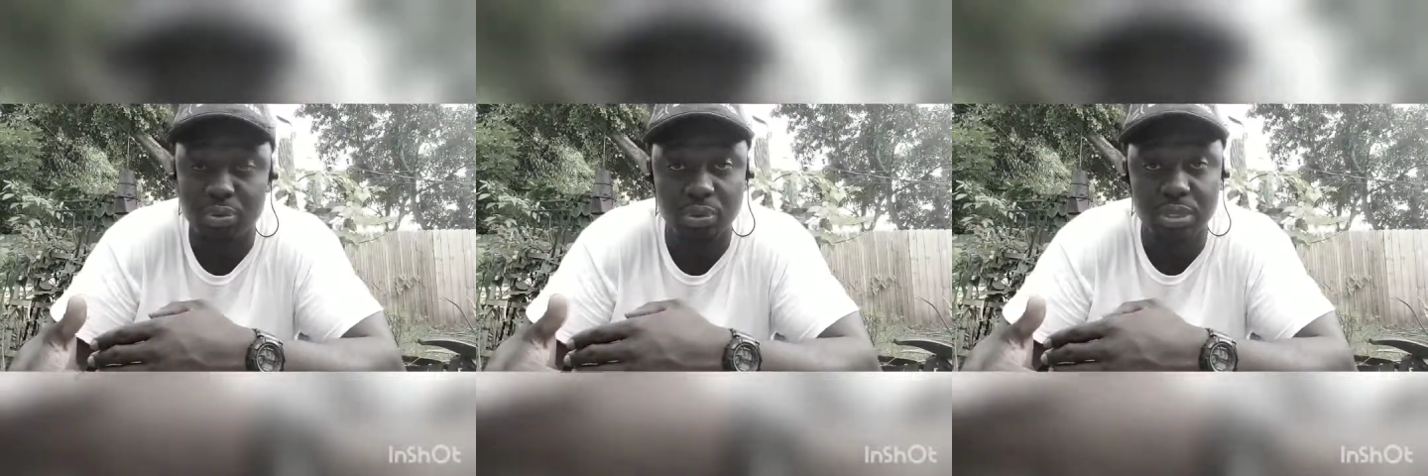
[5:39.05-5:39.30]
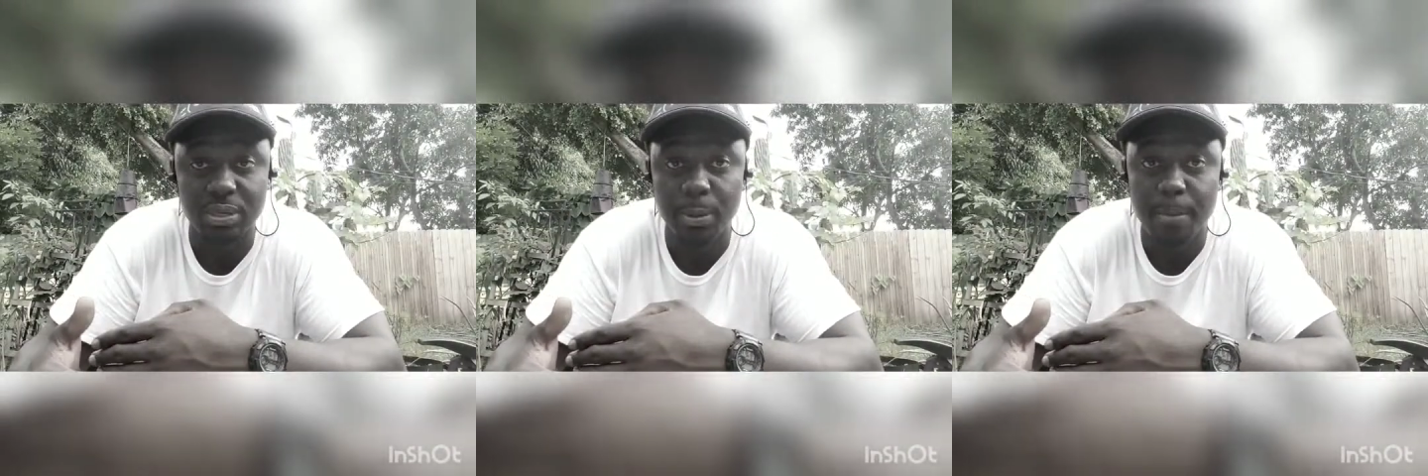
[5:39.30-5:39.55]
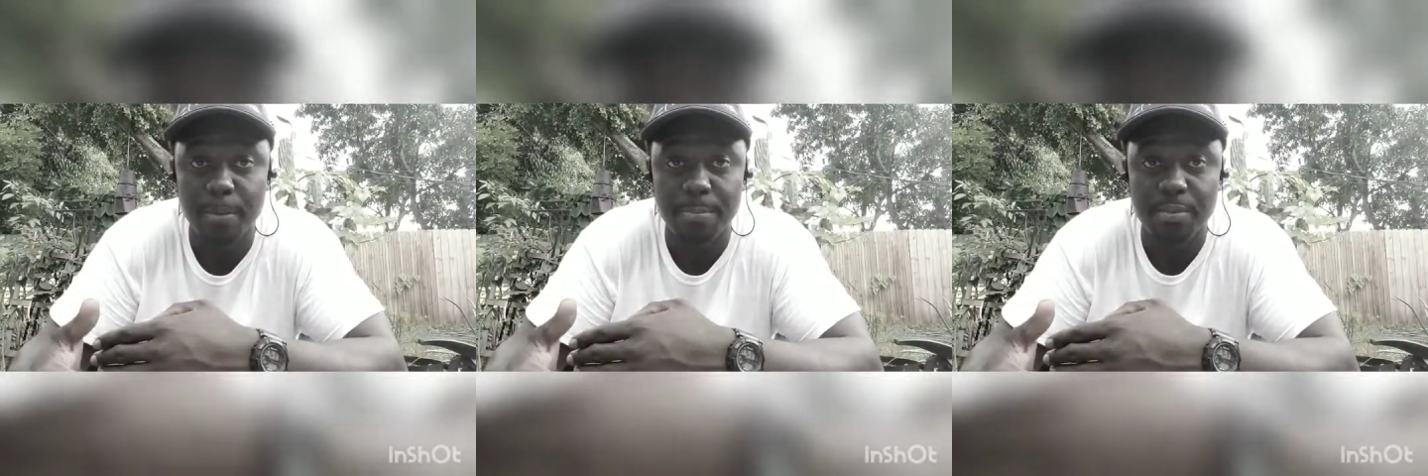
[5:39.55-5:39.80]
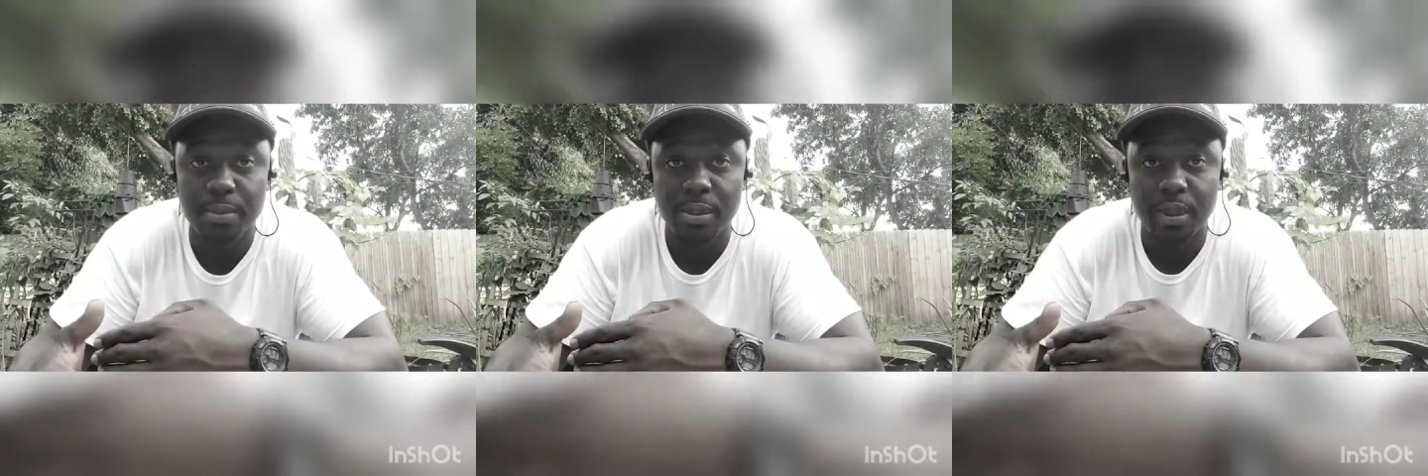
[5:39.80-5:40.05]
pursuing.
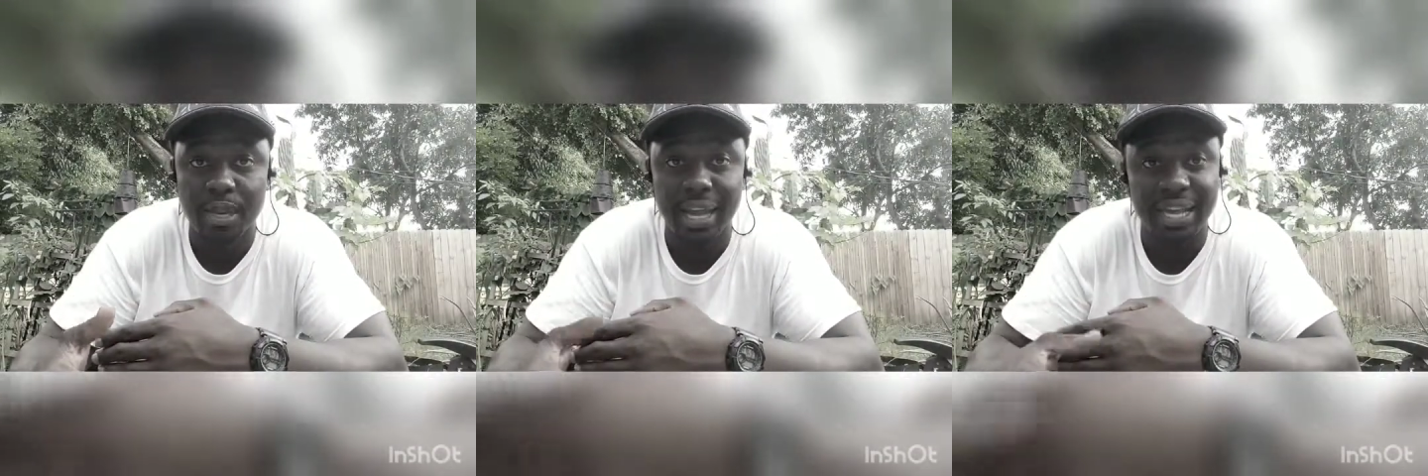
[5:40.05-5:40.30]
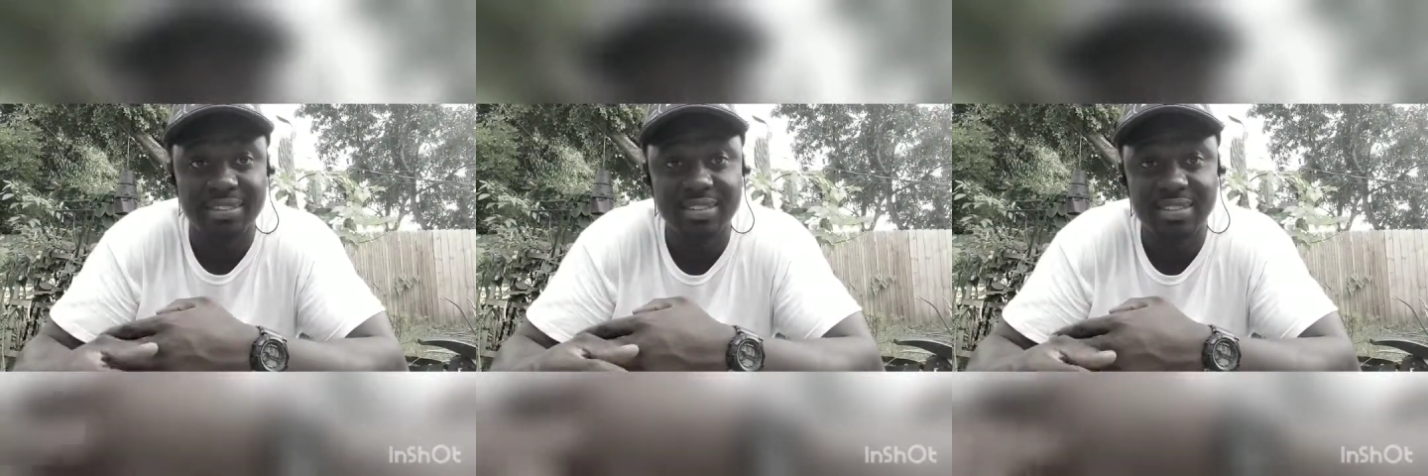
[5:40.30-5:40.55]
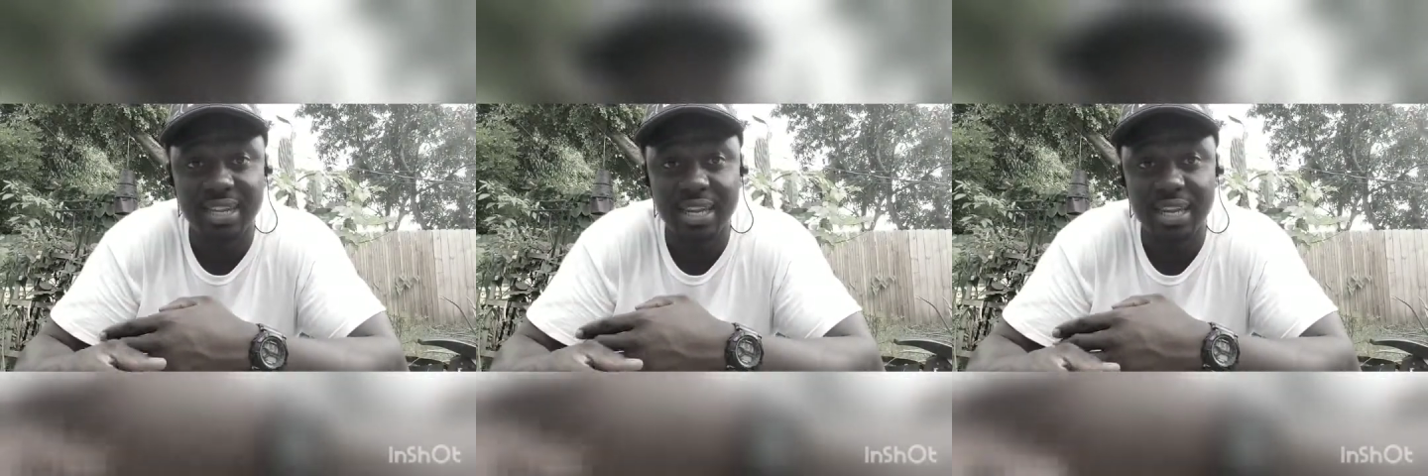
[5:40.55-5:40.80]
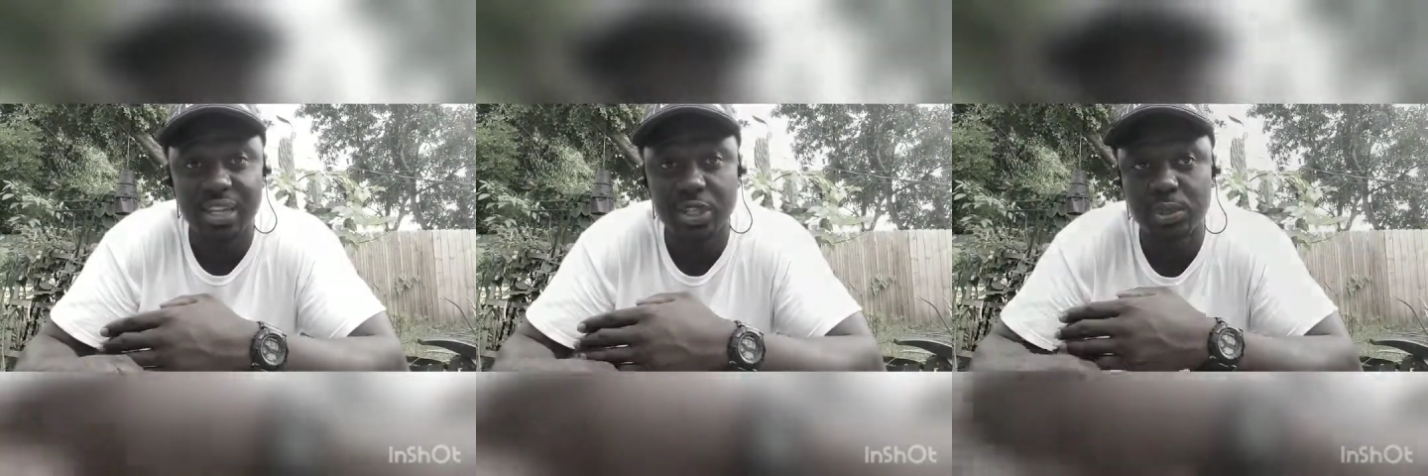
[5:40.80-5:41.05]
Not to
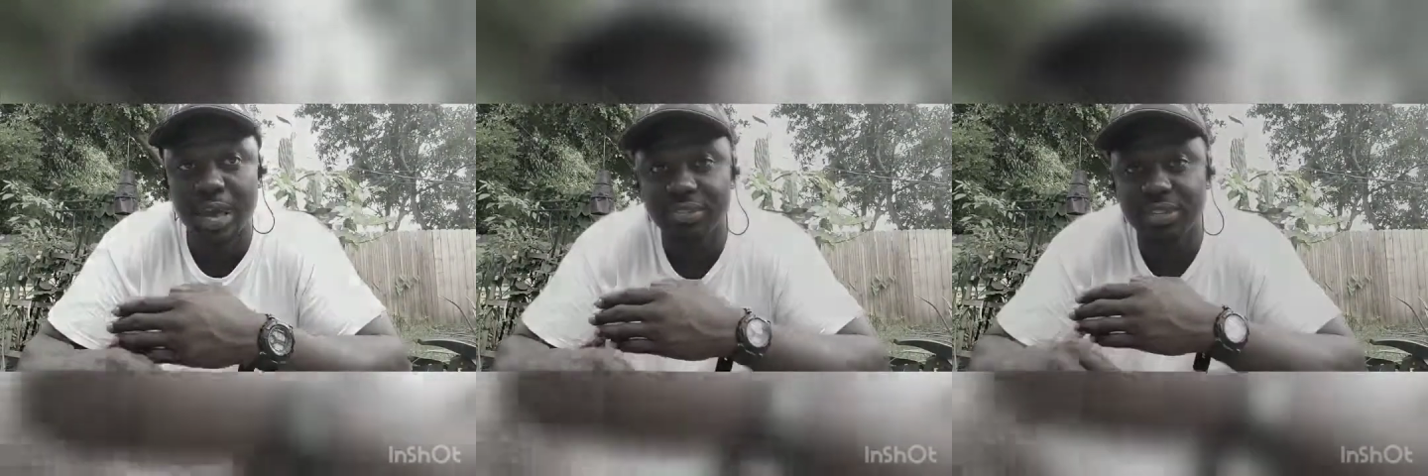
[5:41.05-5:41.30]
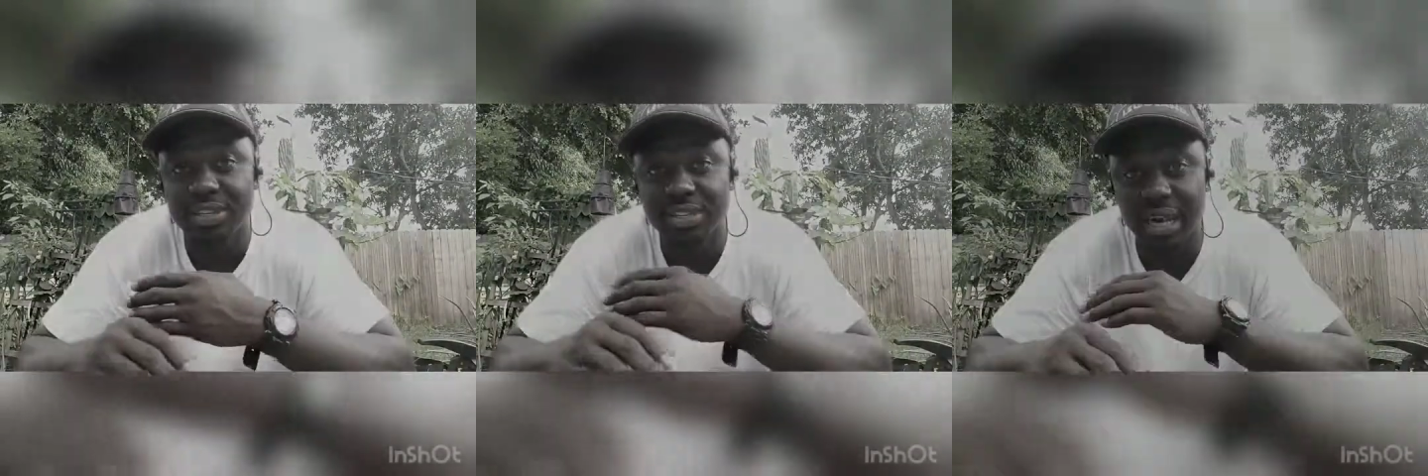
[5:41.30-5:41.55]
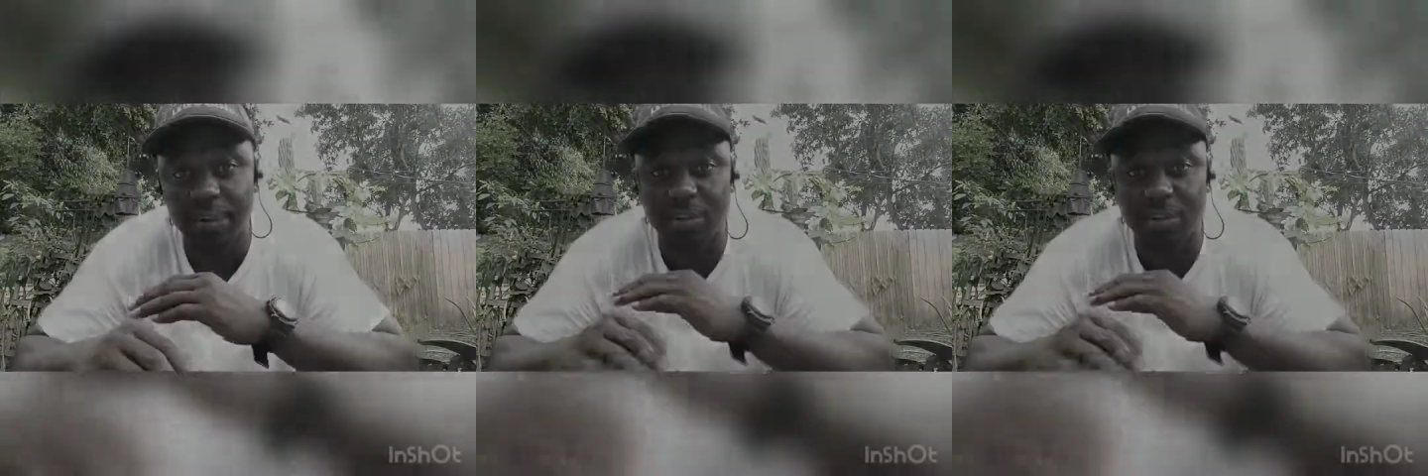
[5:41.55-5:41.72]
say that you have to